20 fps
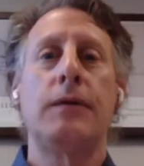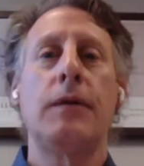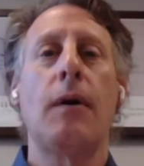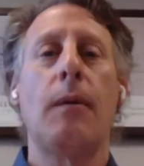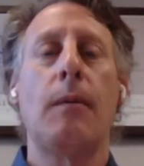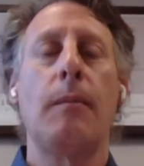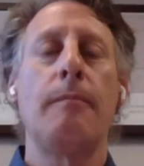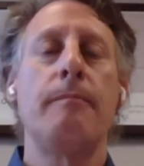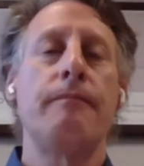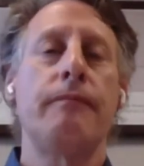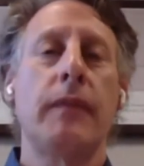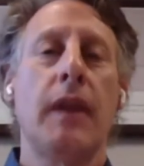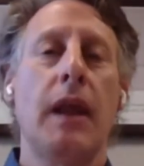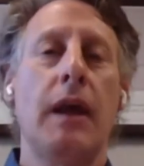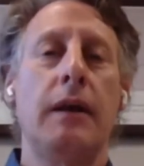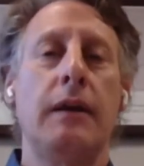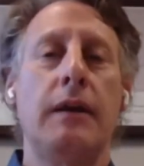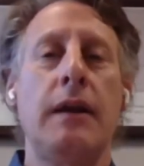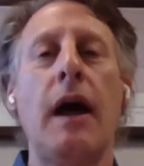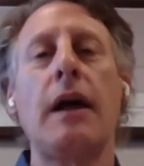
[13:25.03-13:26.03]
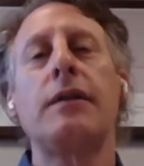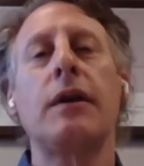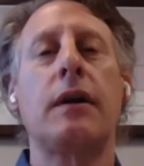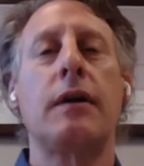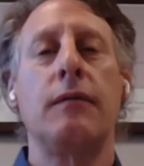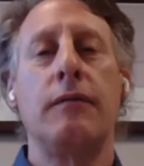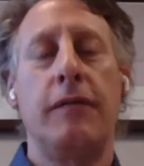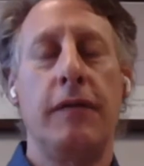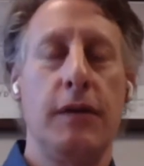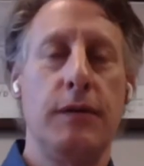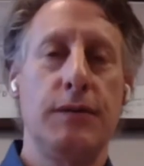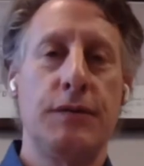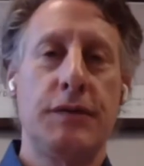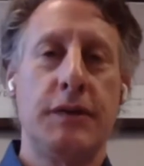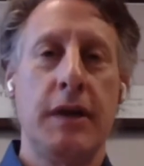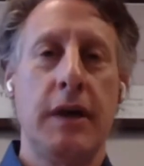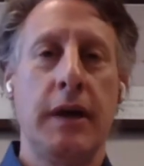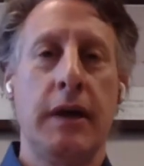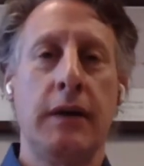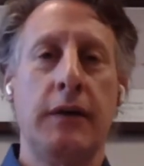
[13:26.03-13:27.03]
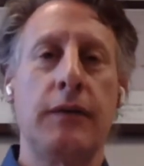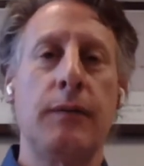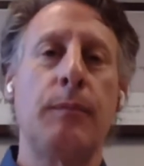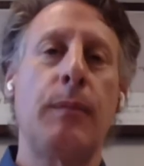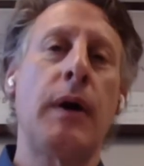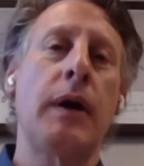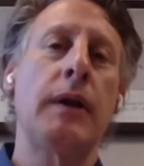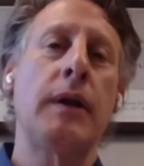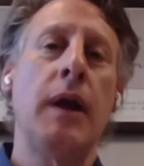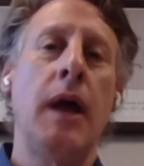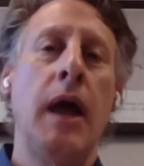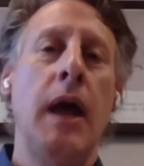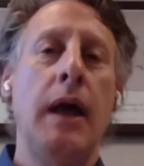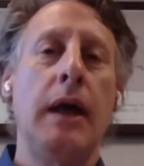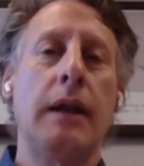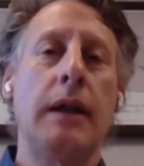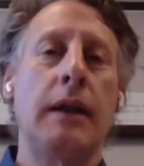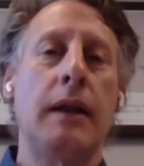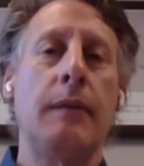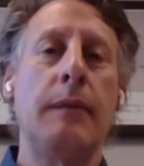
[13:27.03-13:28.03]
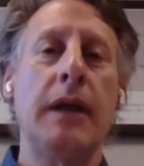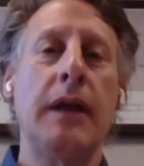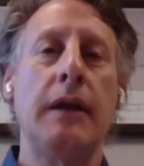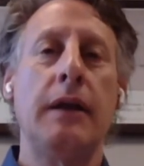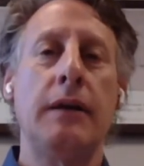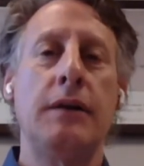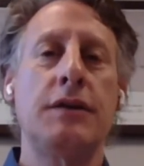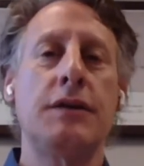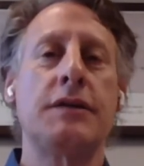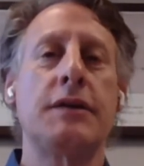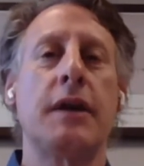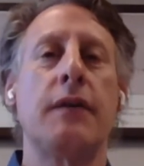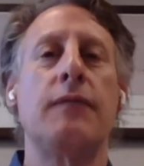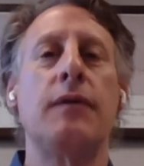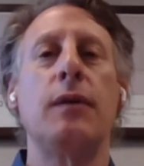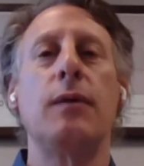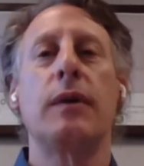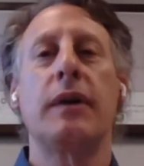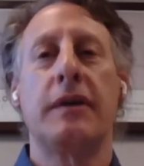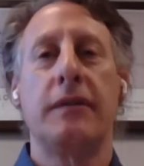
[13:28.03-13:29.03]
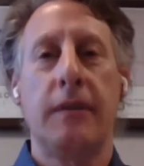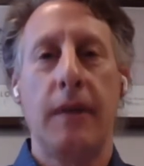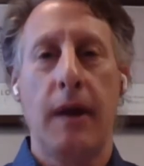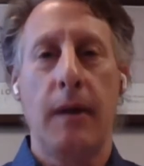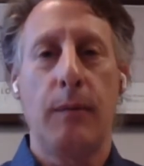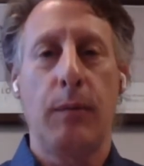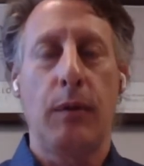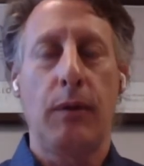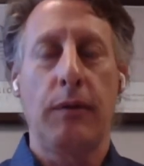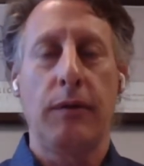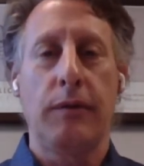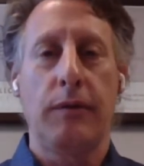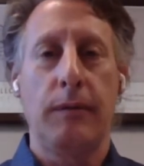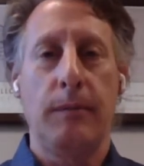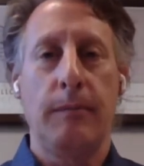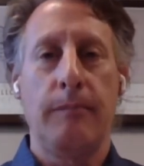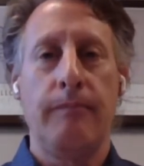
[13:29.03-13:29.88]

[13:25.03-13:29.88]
So not to confuse things, but let me just give you examples.